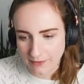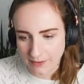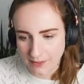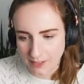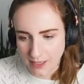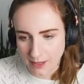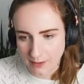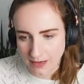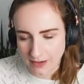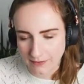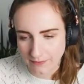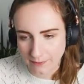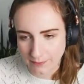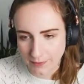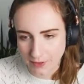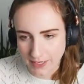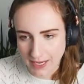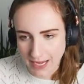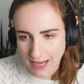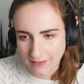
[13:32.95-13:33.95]
so I'm
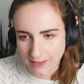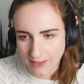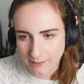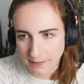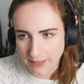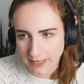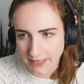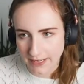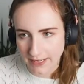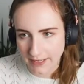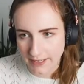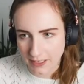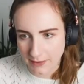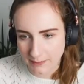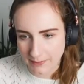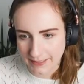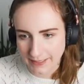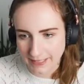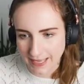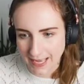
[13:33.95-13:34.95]
gonna have to be a little
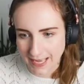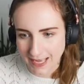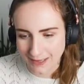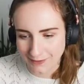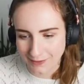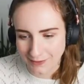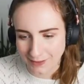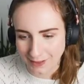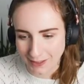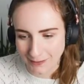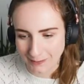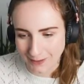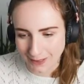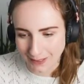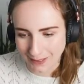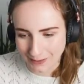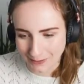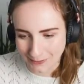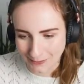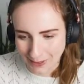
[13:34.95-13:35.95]
bit careful
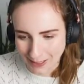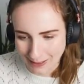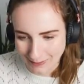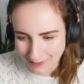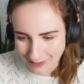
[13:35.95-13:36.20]
about what I'm